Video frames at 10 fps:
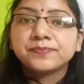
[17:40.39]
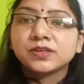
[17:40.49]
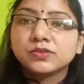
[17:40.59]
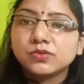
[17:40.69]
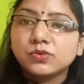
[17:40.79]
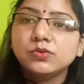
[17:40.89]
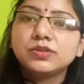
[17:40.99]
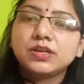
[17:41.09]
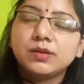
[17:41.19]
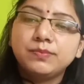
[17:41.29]
So the
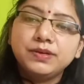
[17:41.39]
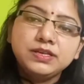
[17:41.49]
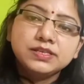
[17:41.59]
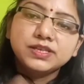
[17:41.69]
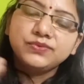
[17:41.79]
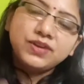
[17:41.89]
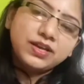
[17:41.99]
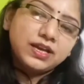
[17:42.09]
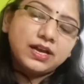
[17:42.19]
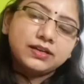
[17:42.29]
companies, if you are
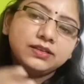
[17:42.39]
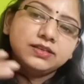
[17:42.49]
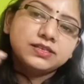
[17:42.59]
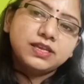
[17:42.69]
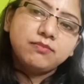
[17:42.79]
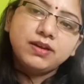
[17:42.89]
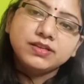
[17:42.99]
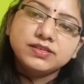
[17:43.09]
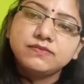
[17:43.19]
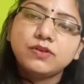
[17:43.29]
getting the same
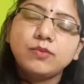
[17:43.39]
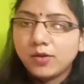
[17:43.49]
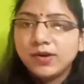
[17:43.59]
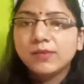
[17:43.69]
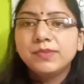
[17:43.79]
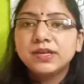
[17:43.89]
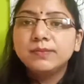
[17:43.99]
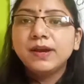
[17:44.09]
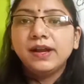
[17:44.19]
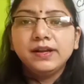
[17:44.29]
medicine from a big
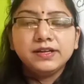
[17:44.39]
brand,